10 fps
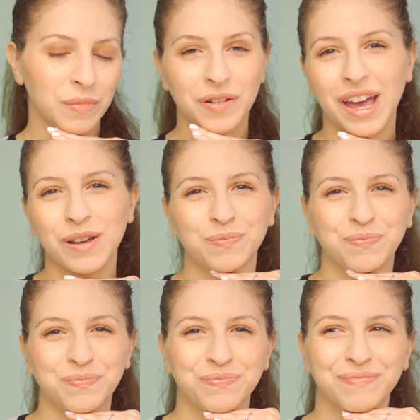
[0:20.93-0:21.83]
Okay,
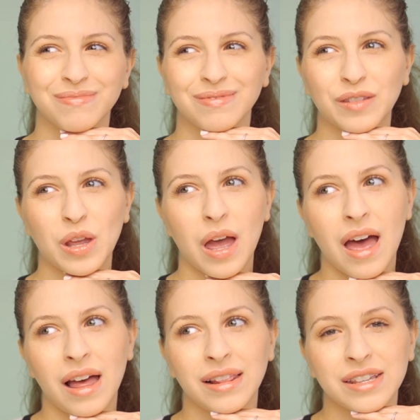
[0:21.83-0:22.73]

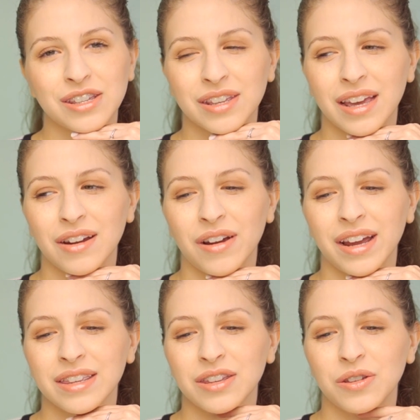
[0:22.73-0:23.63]
let's just get
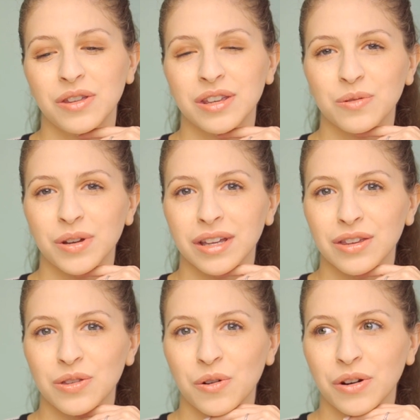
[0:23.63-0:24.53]
right into this quick
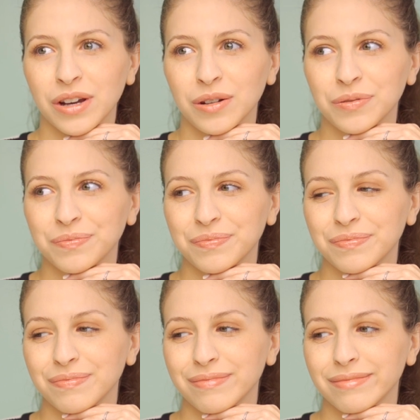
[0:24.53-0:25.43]
tutorial.
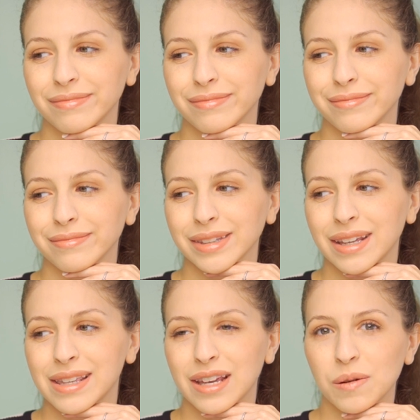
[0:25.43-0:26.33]

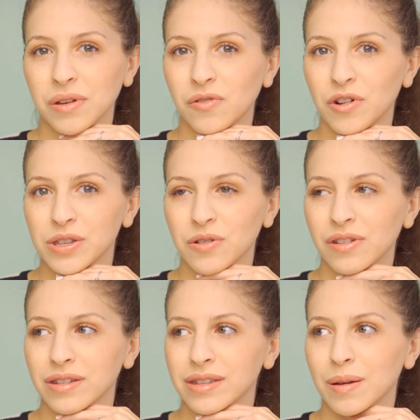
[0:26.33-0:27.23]
It's gonna be a
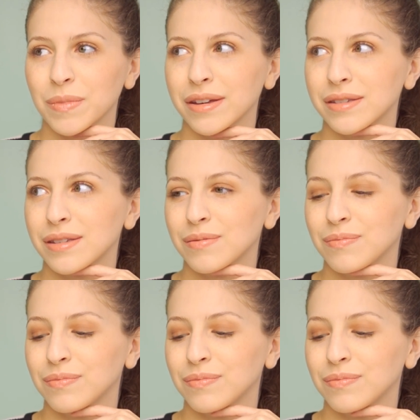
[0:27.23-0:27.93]
voiceover this time, guys.